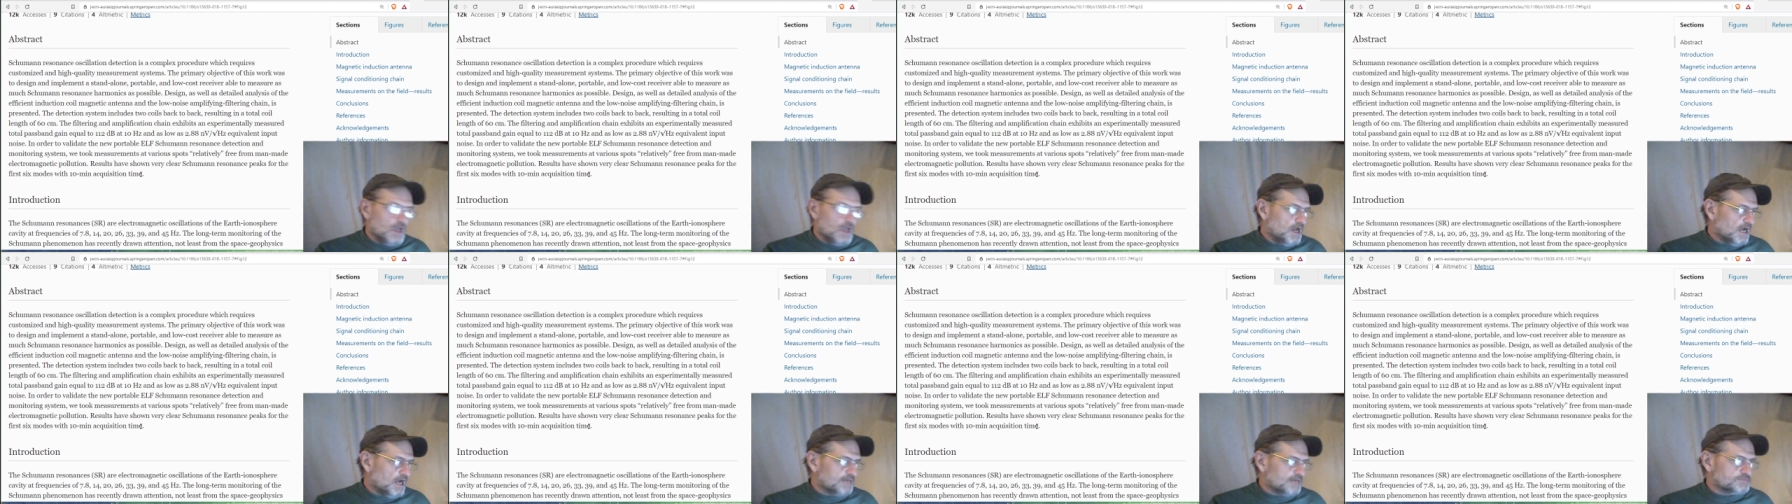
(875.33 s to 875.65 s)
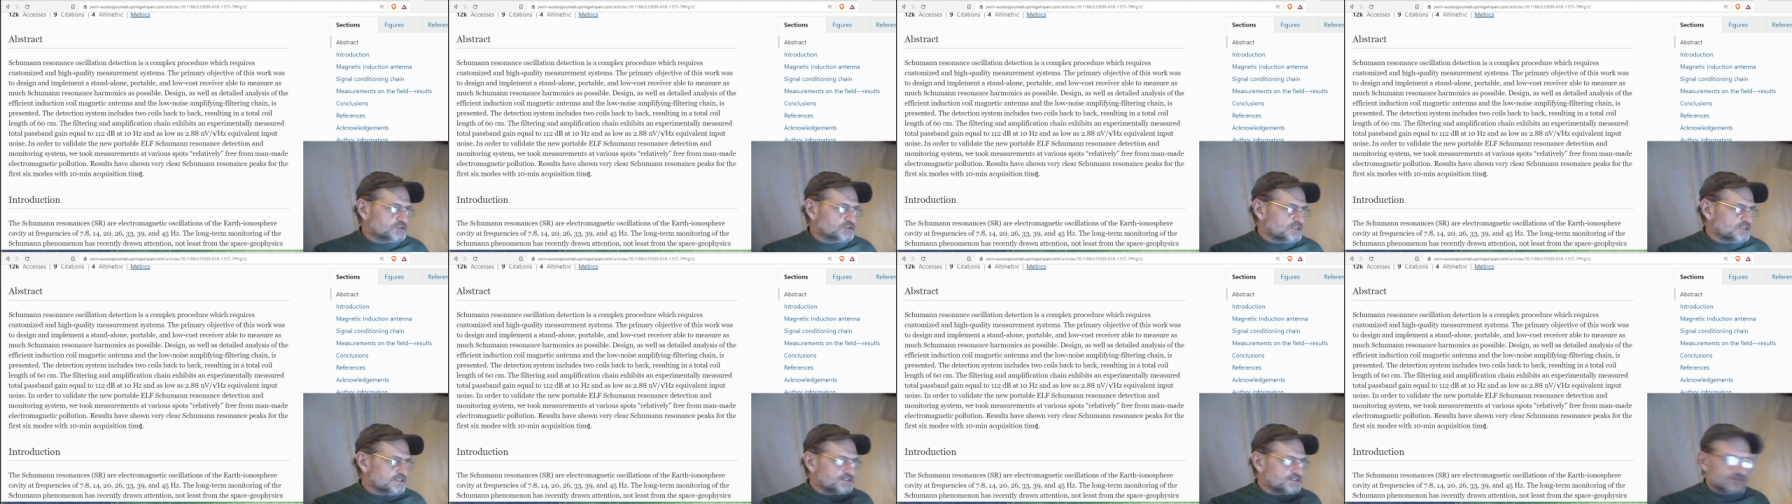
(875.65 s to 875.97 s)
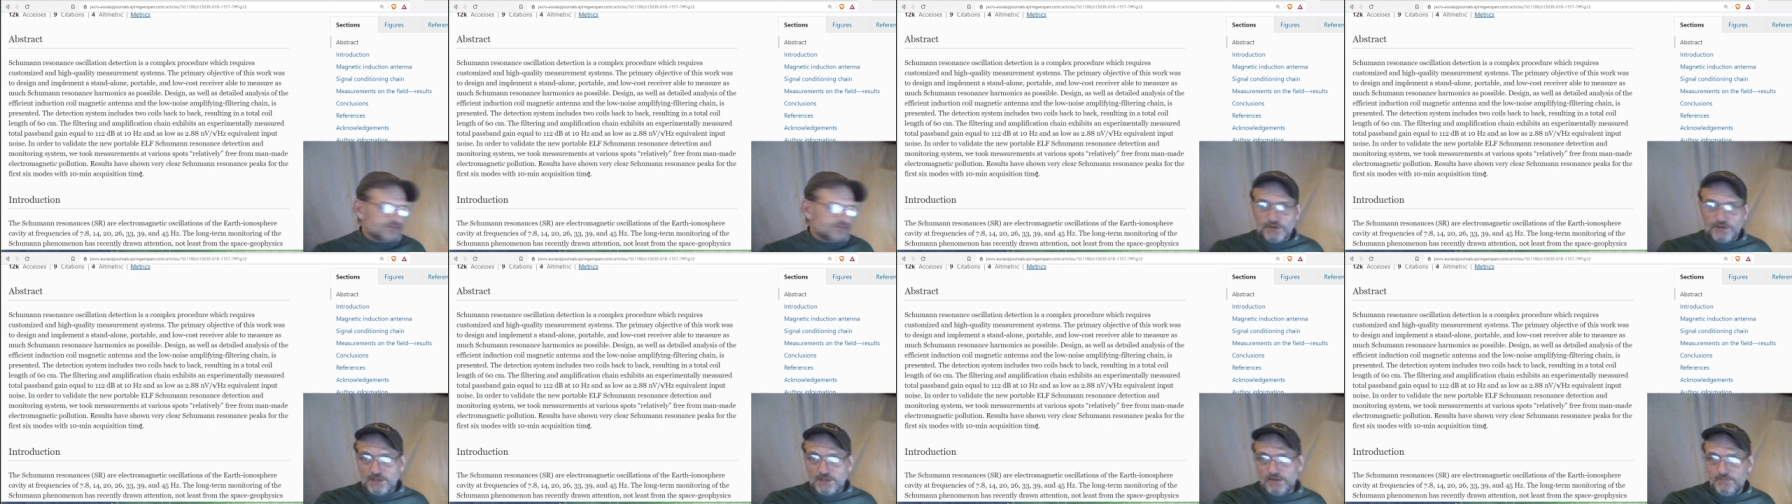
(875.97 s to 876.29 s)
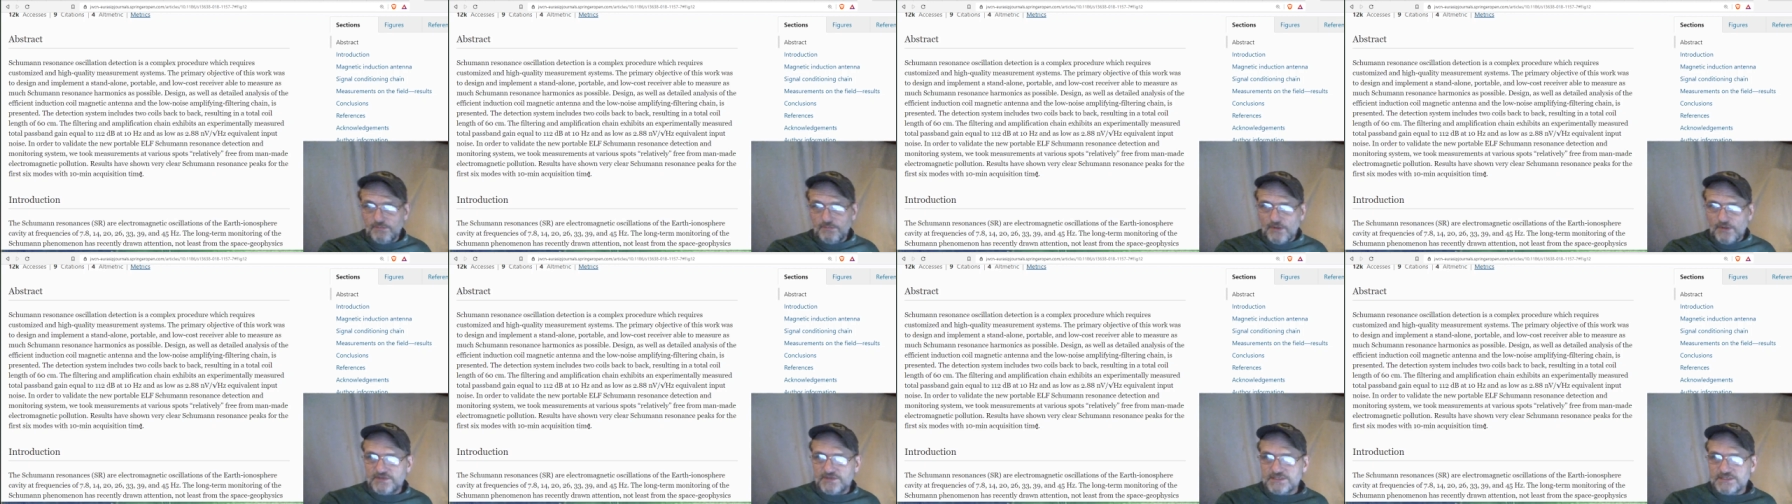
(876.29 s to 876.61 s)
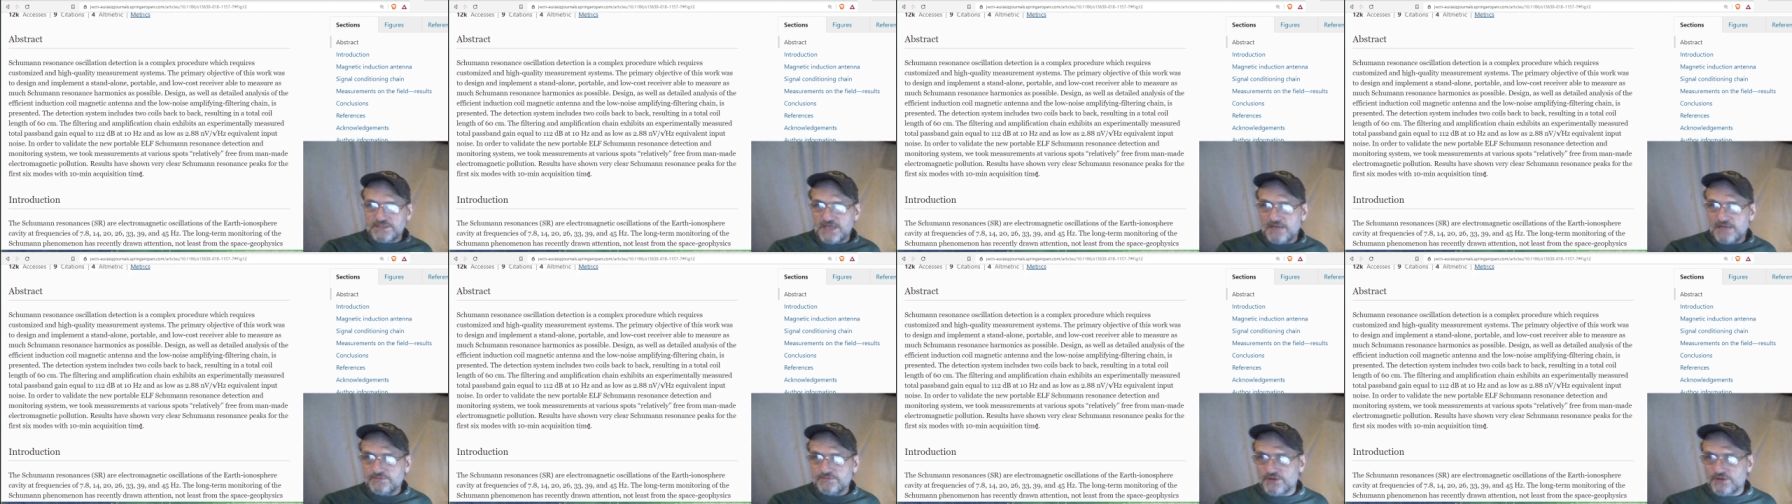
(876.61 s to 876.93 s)
I'm just talking about this
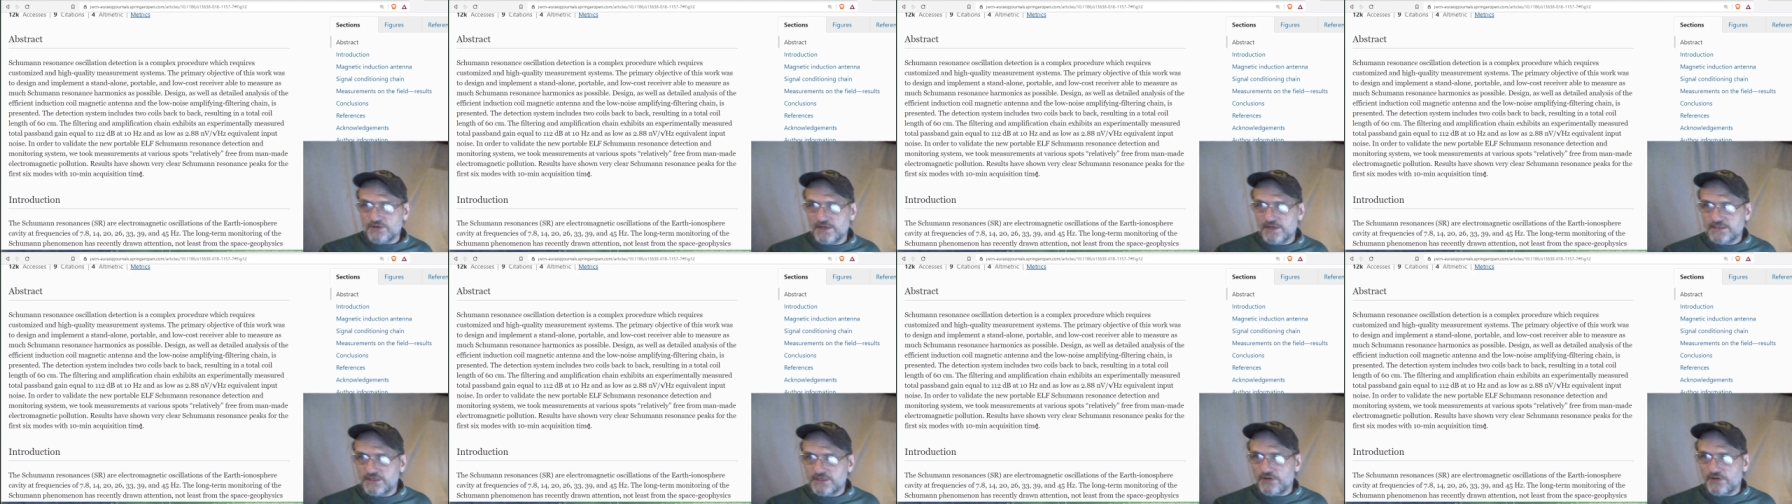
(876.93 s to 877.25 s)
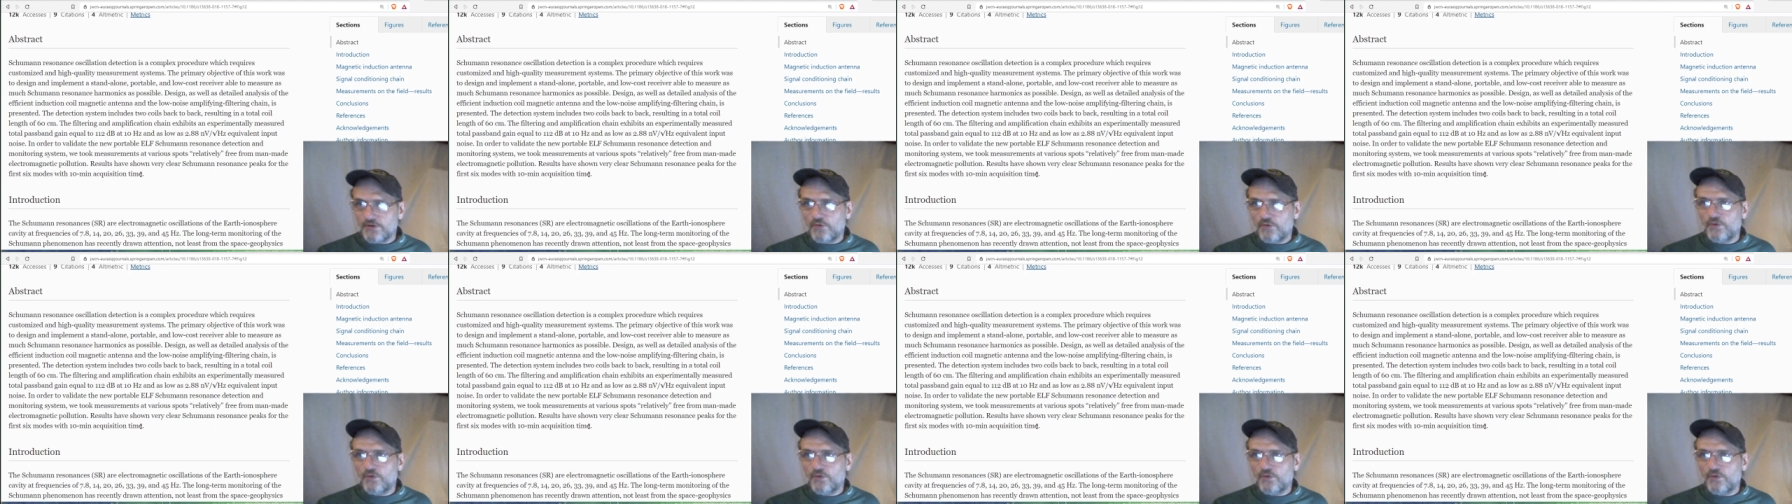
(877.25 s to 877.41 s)
abstract here.